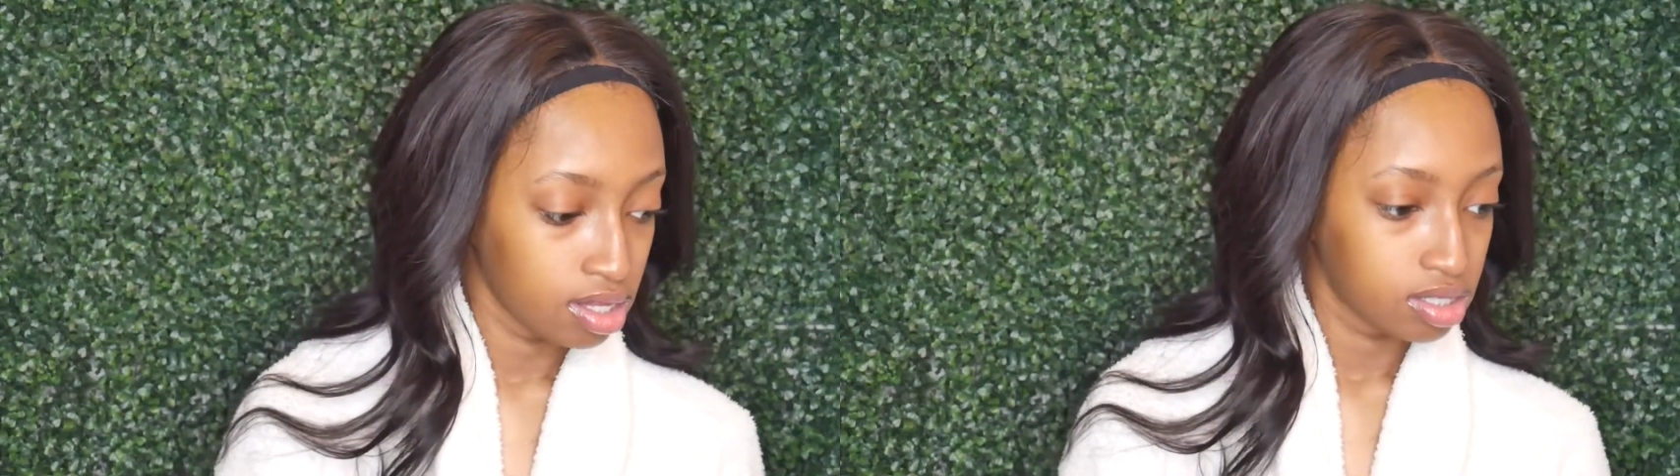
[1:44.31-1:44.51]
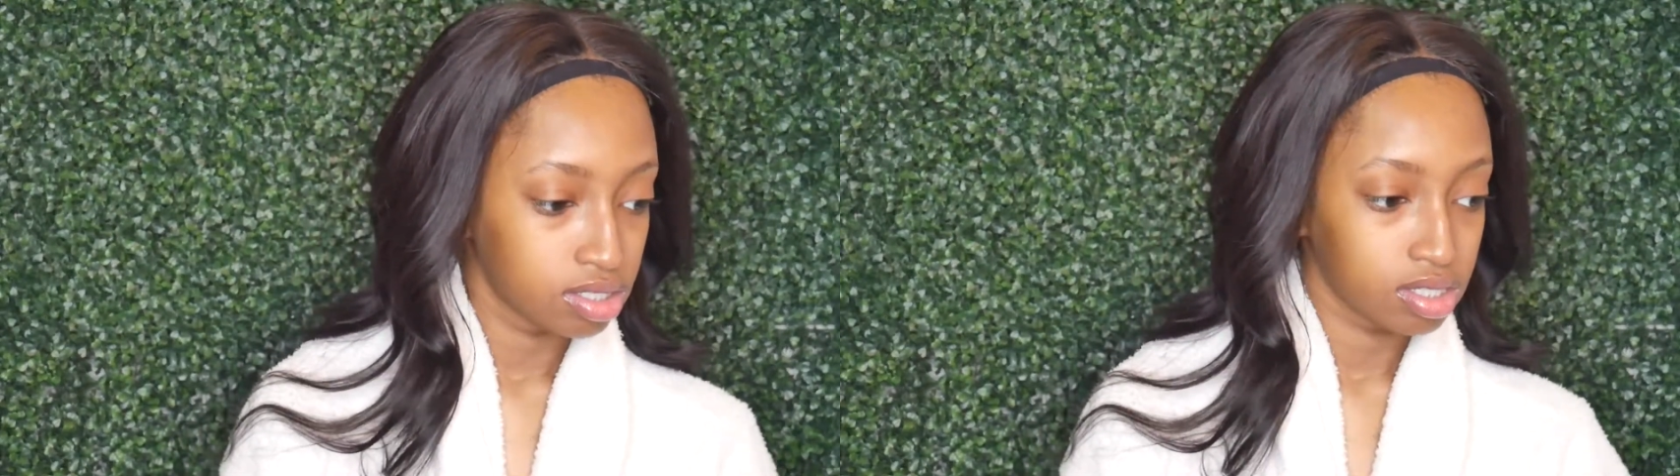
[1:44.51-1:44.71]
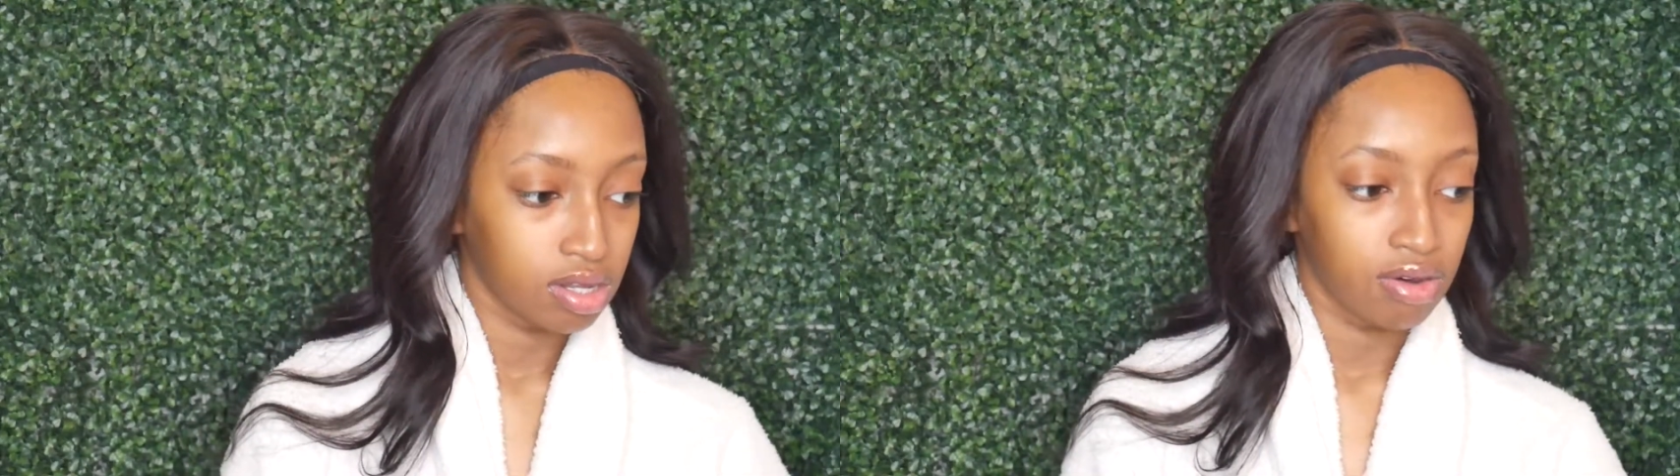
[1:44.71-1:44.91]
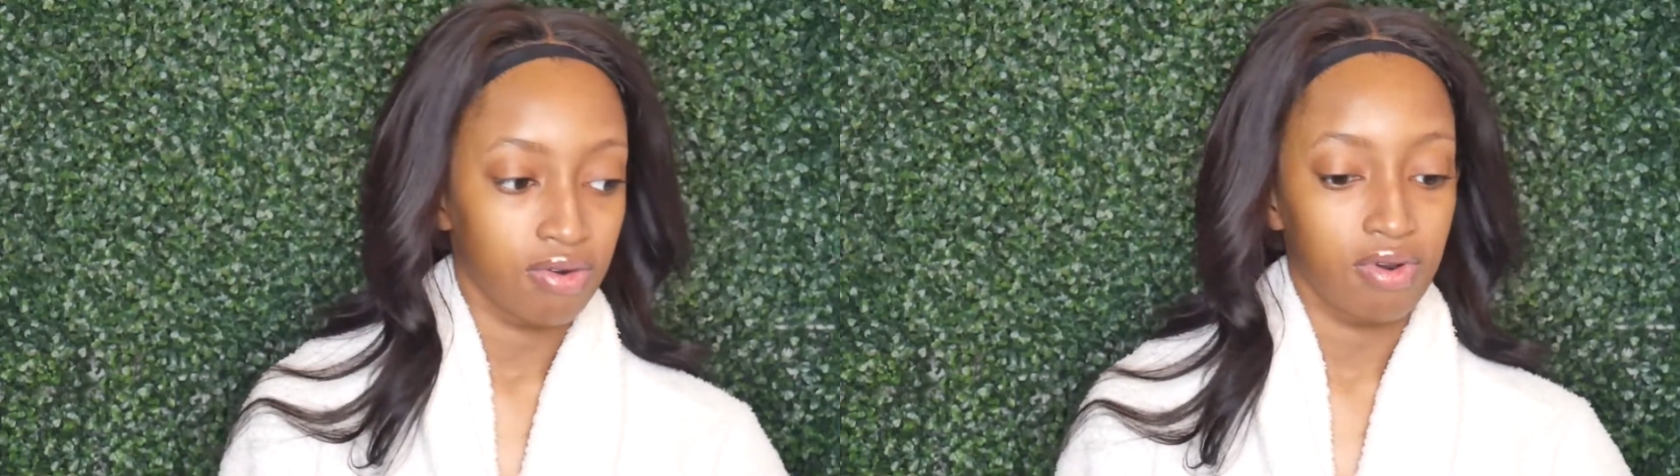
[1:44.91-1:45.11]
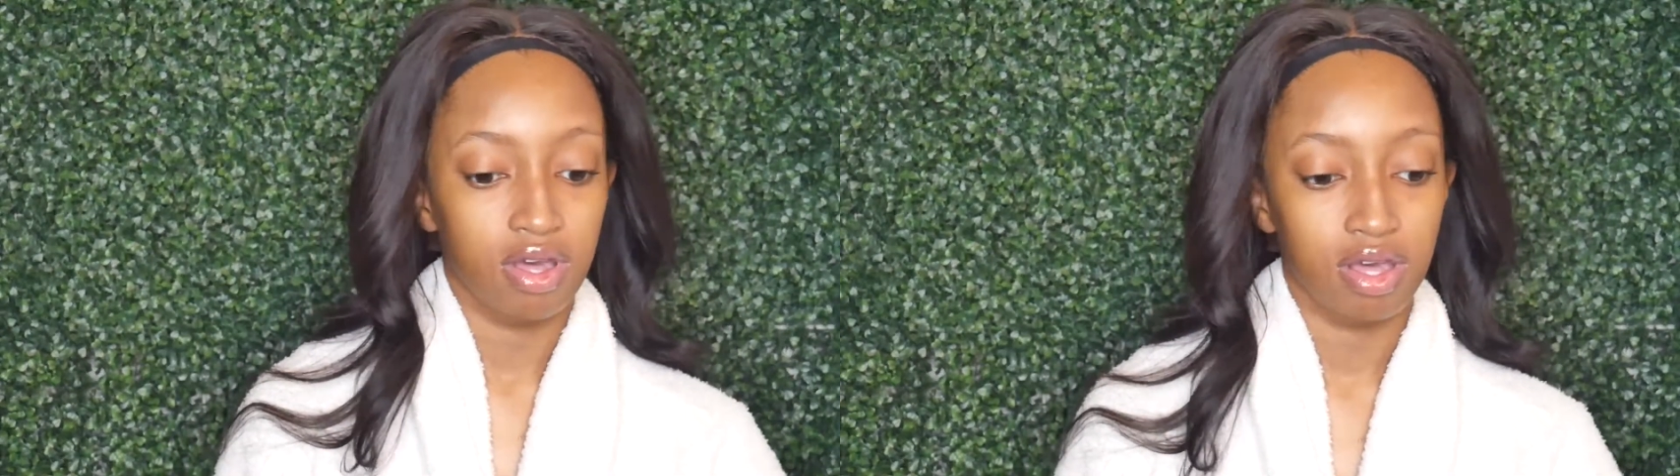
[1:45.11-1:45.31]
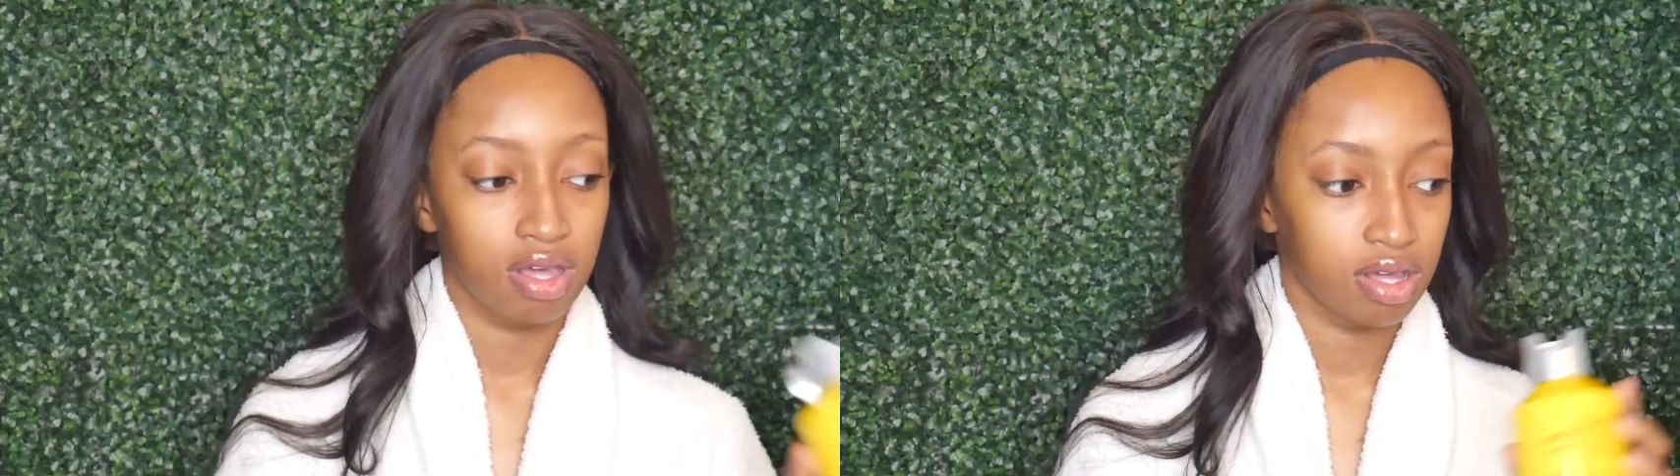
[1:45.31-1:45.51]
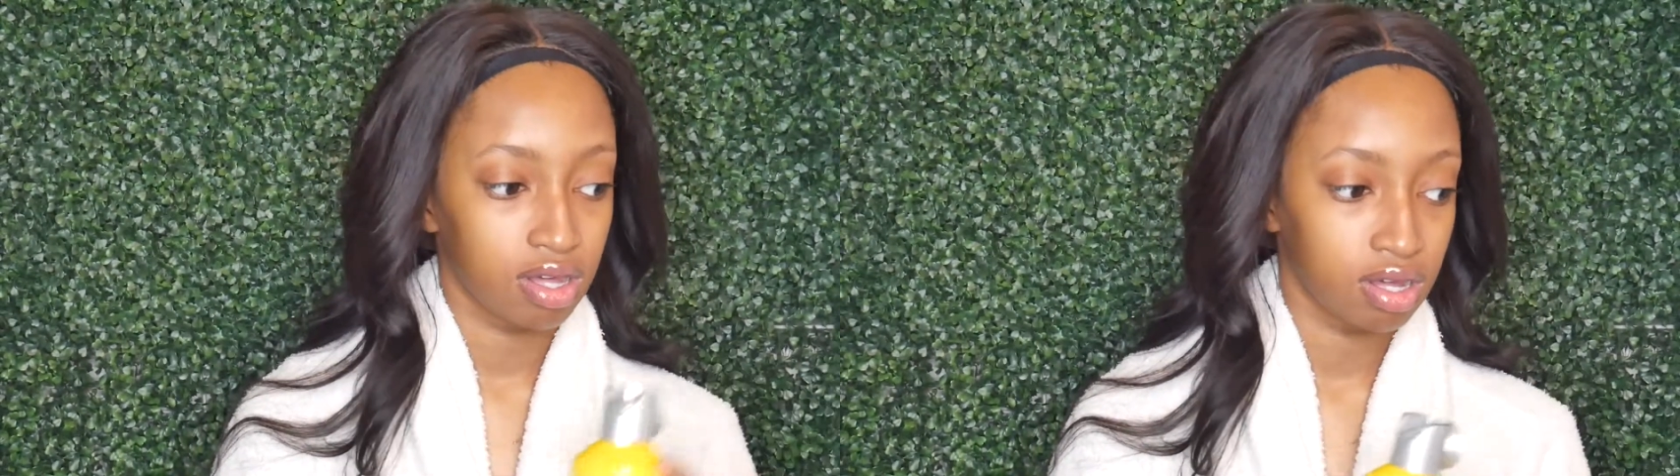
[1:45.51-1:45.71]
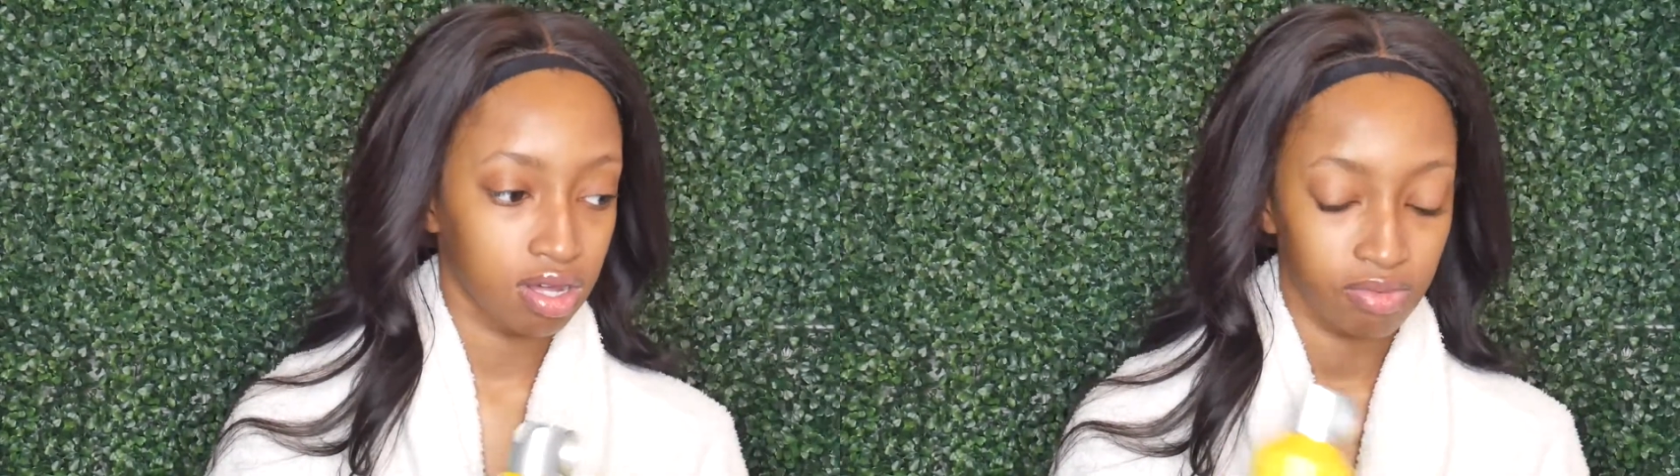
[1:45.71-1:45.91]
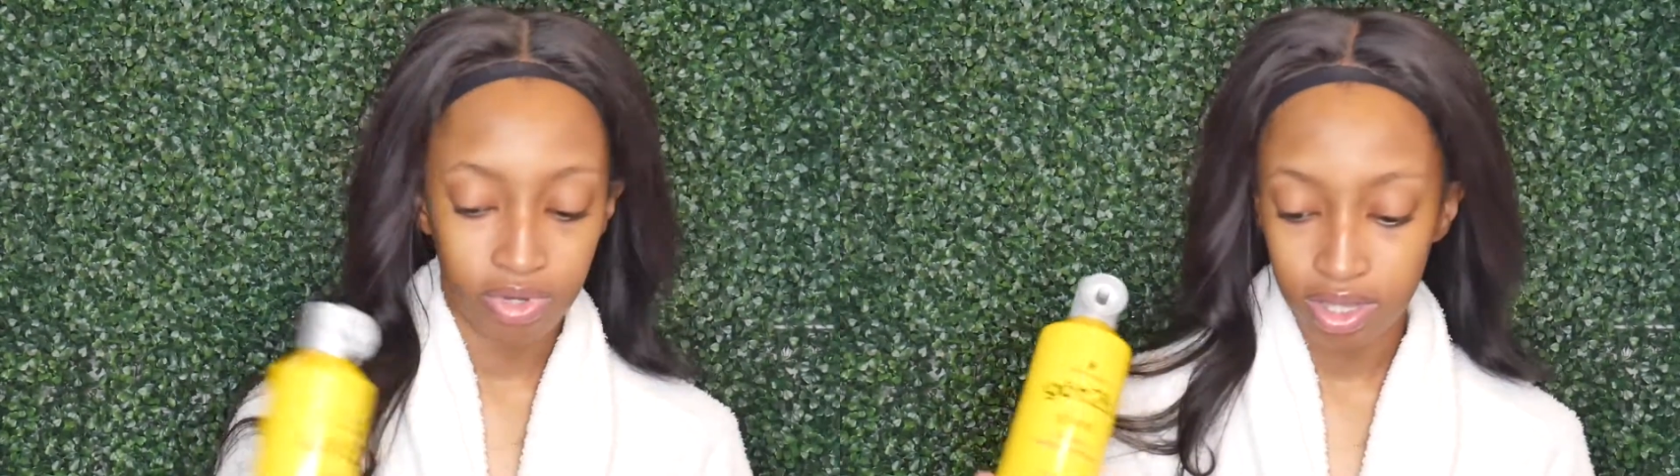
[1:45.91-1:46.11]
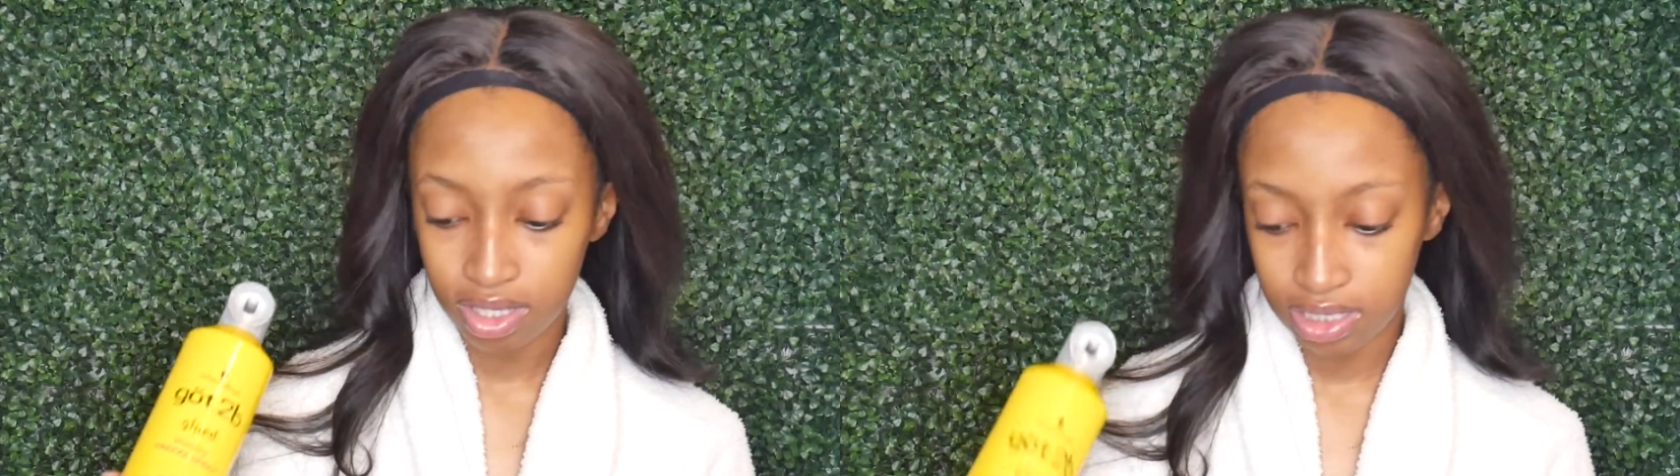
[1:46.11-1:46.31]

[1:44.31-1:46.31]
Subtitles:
So with this,